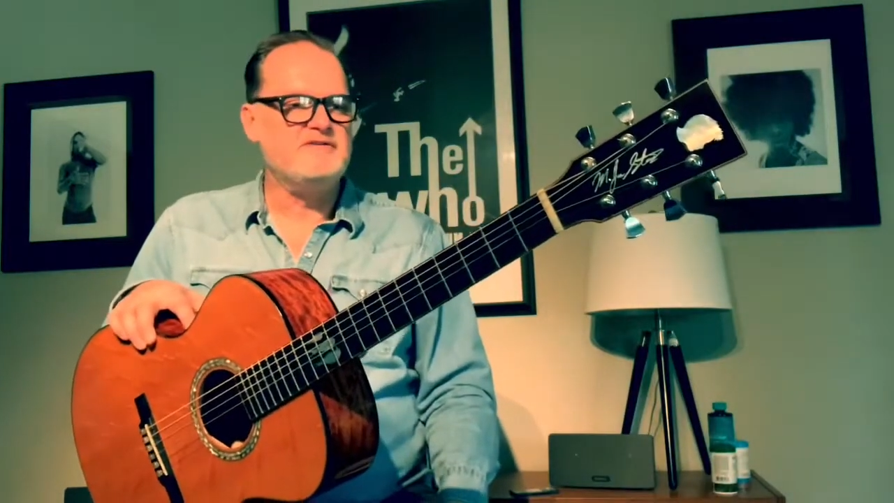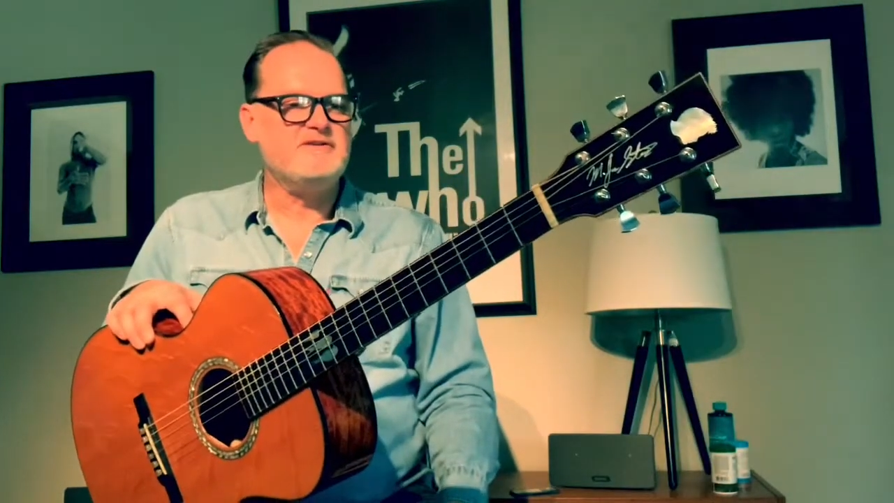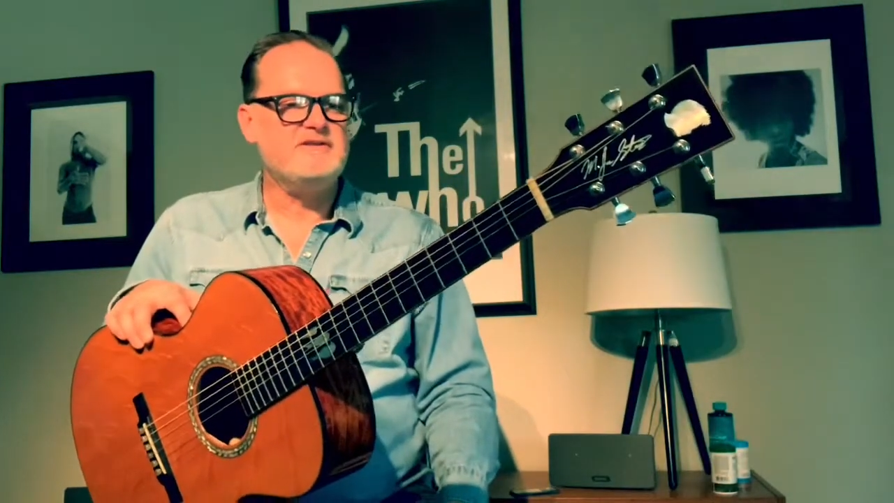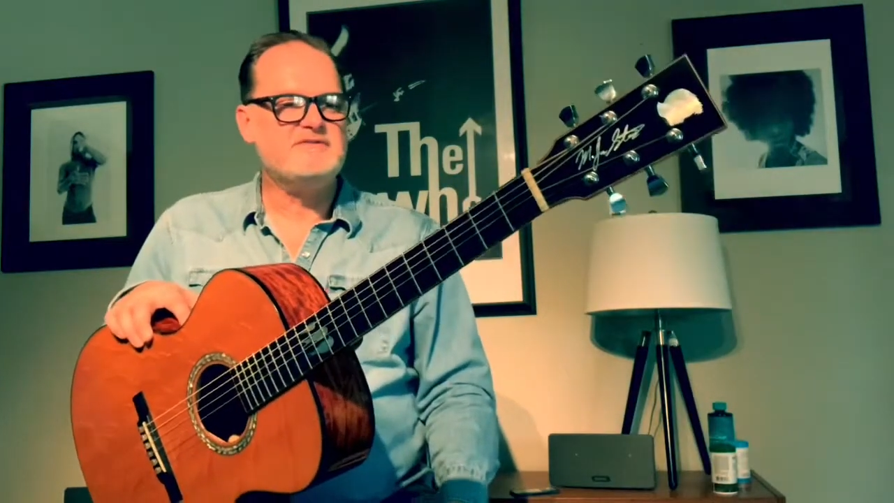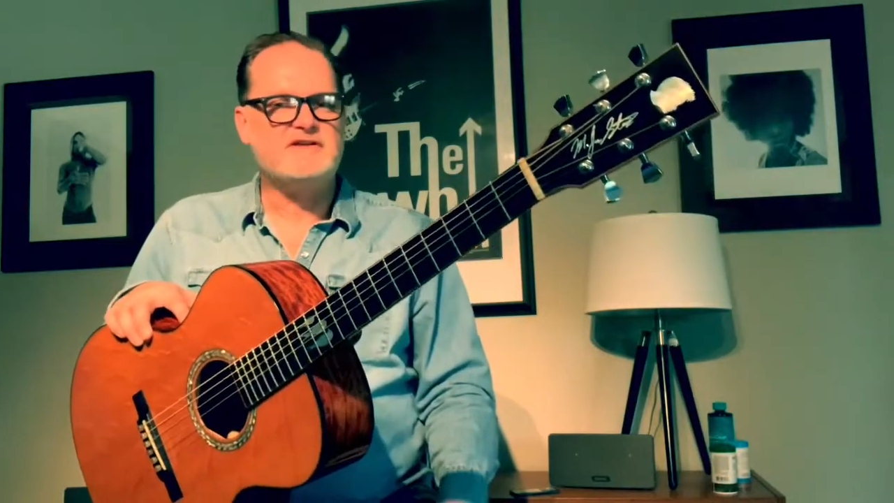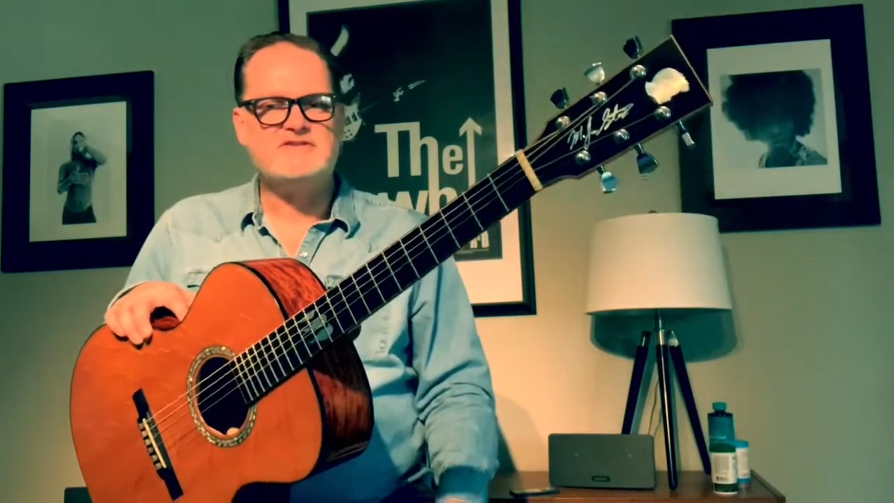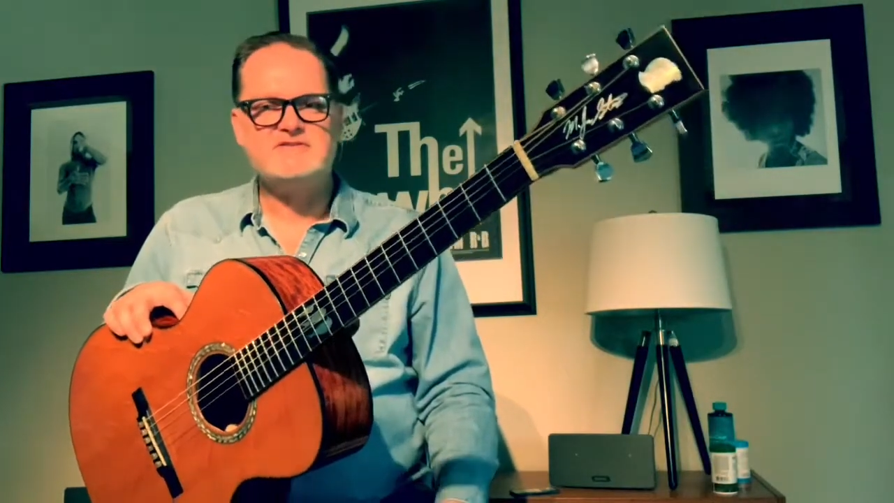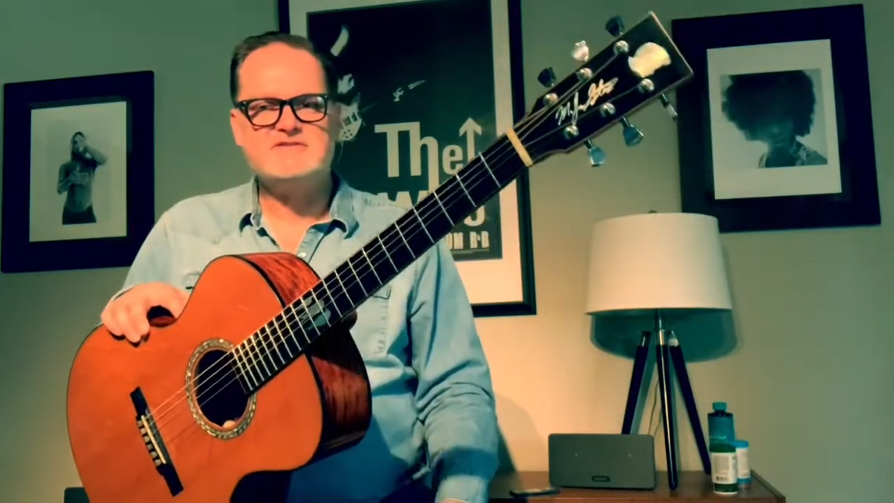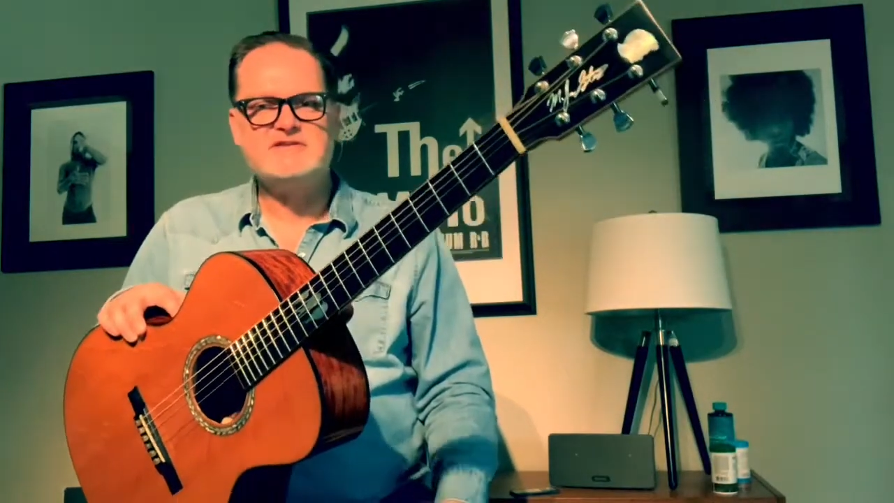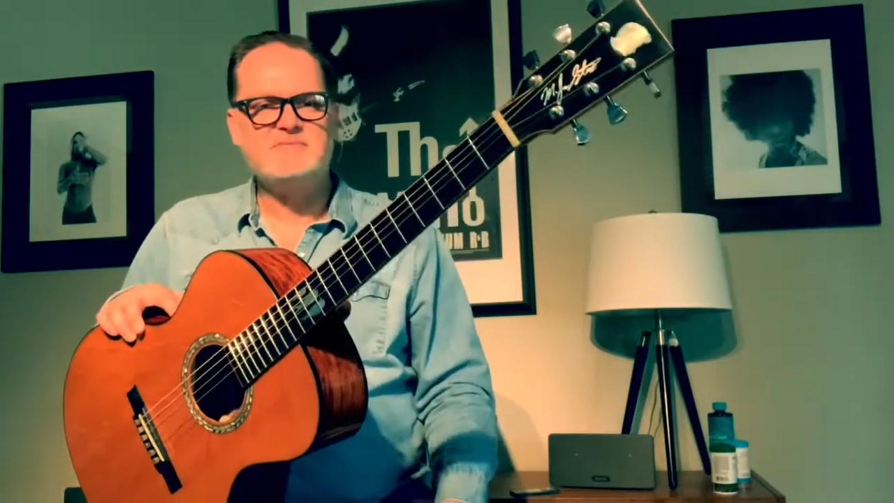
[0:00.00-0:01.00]
And he was like,
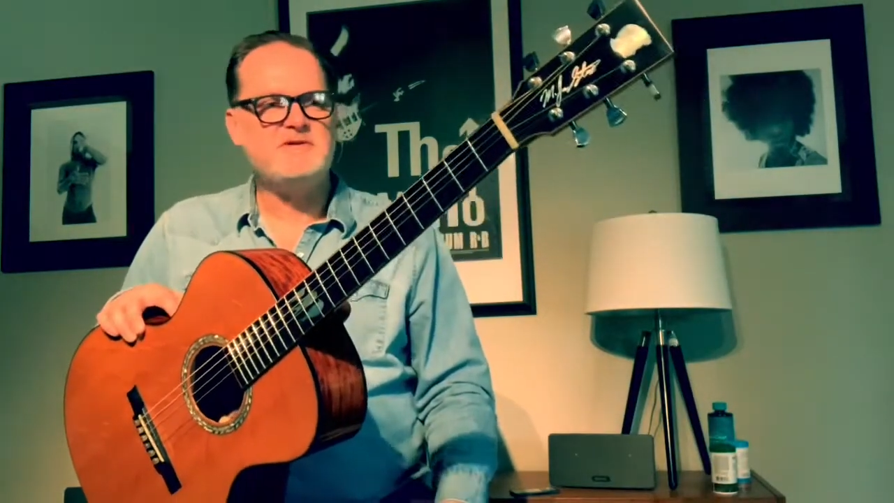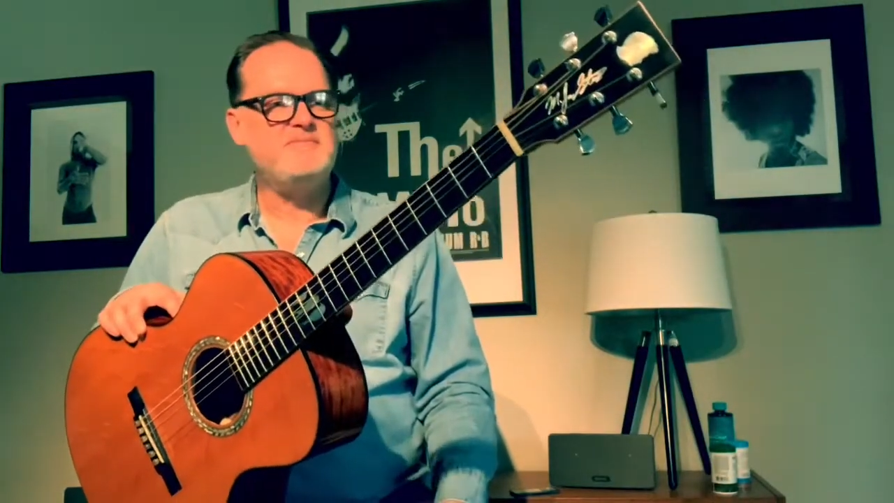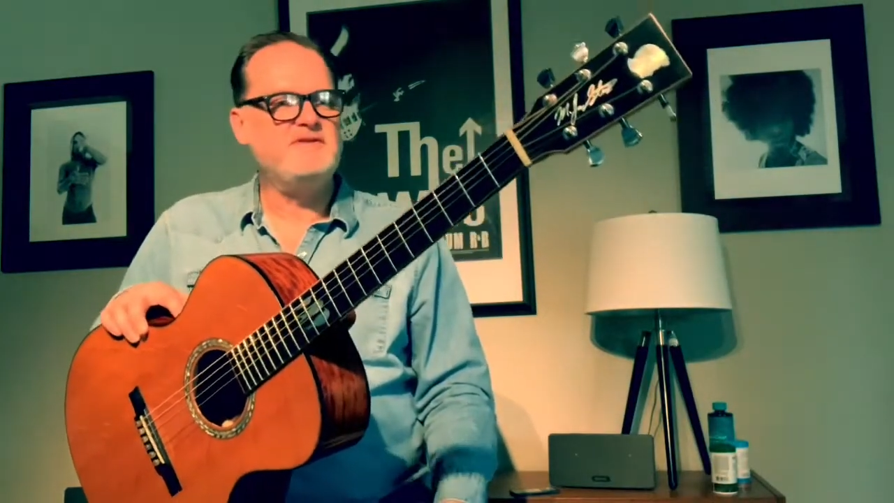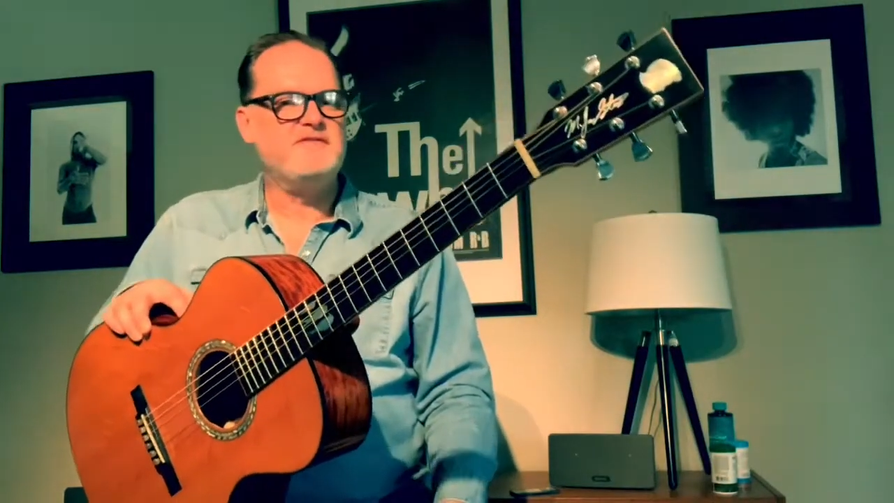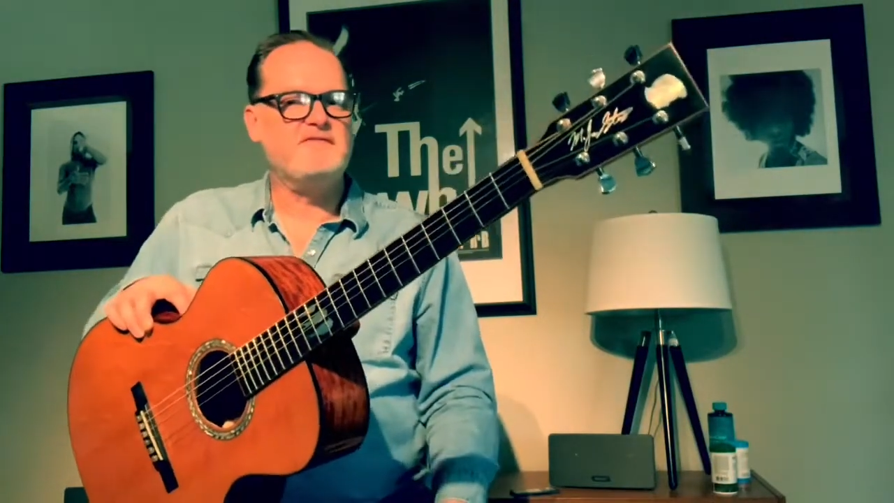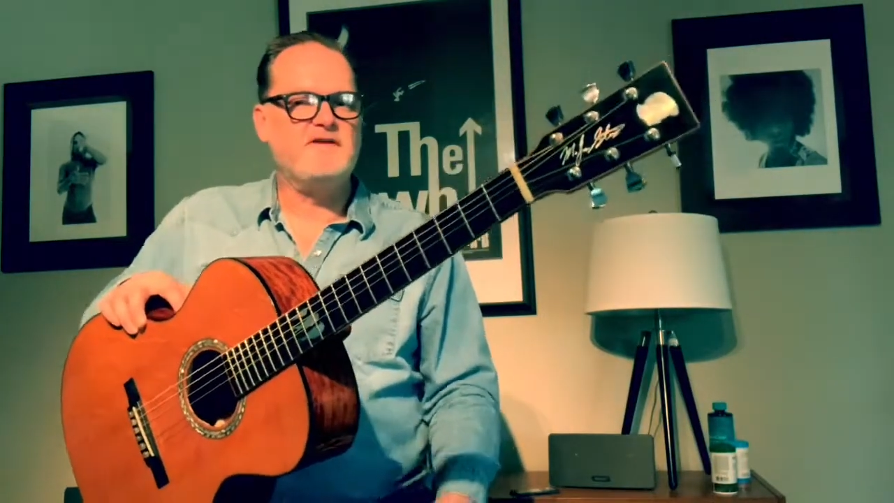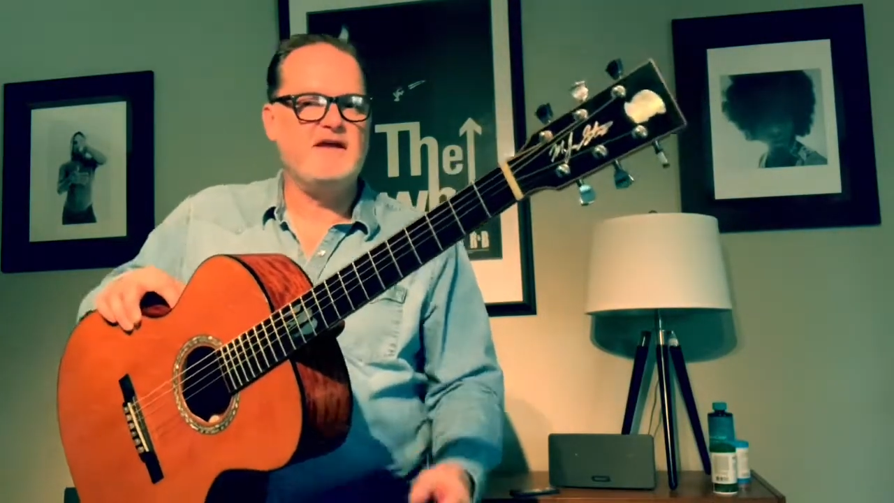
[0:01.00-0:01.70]
sure, send me a piece of